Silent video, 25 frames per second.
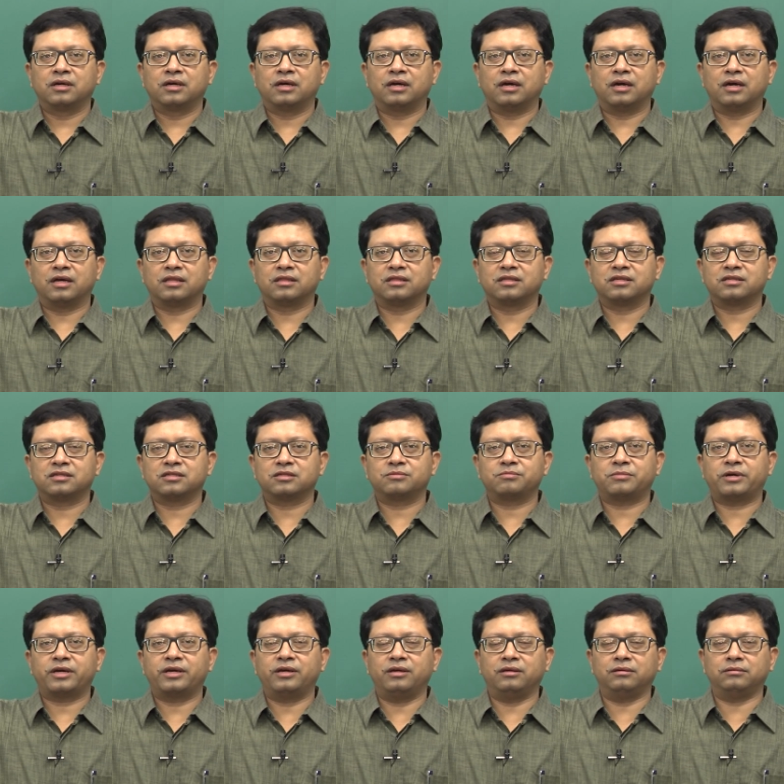and this is
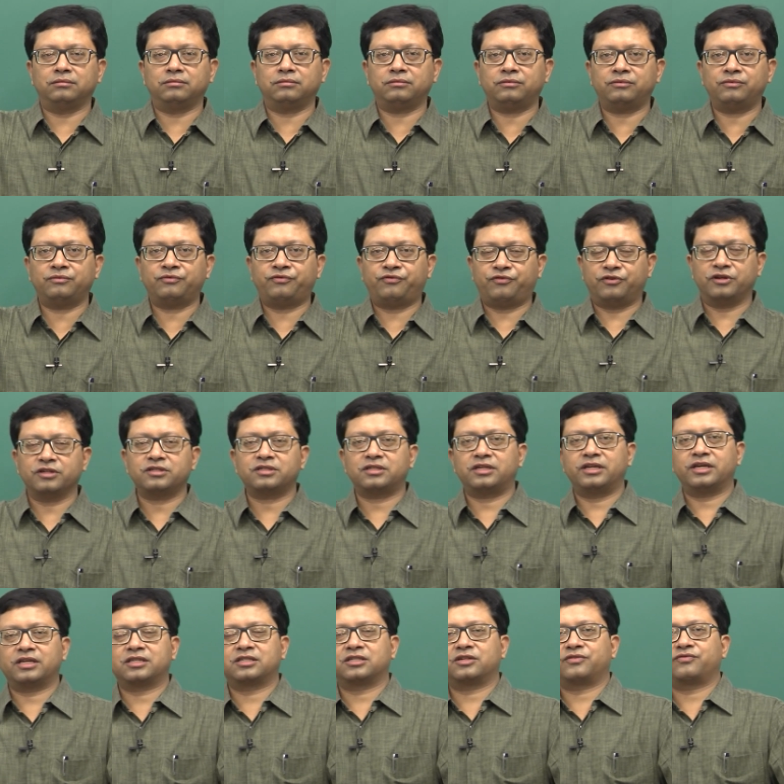my first
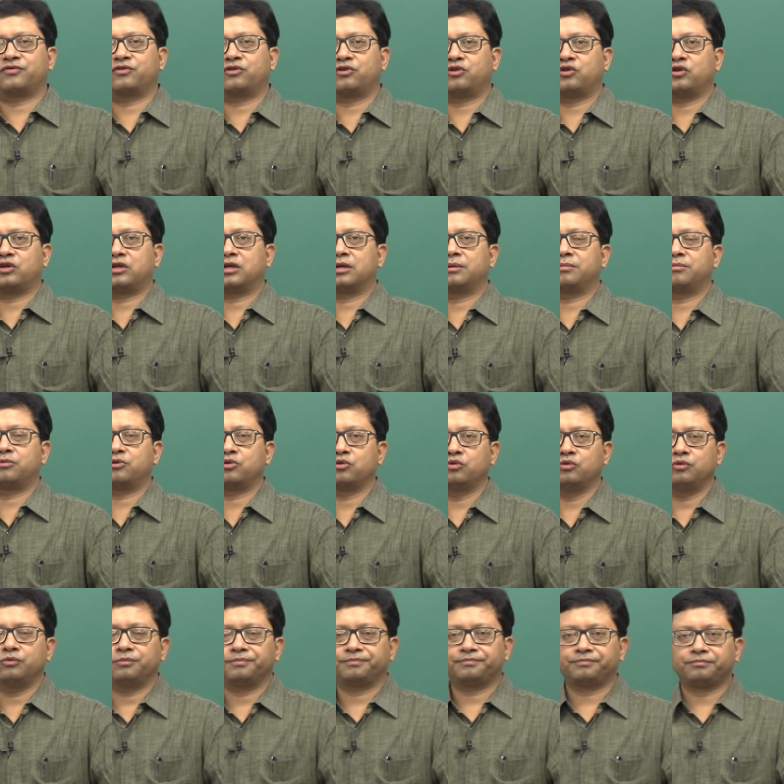lecture for TQM
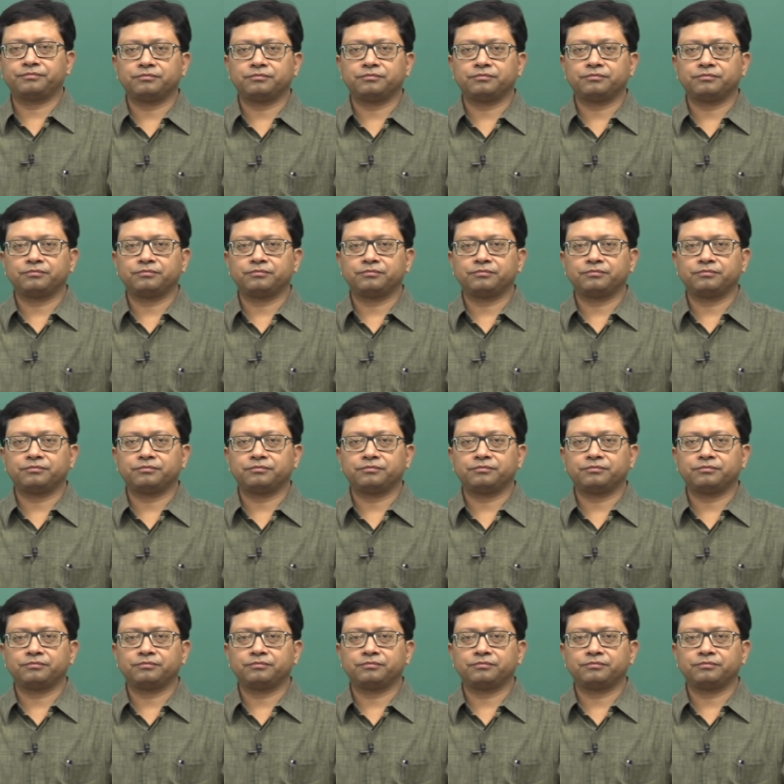2.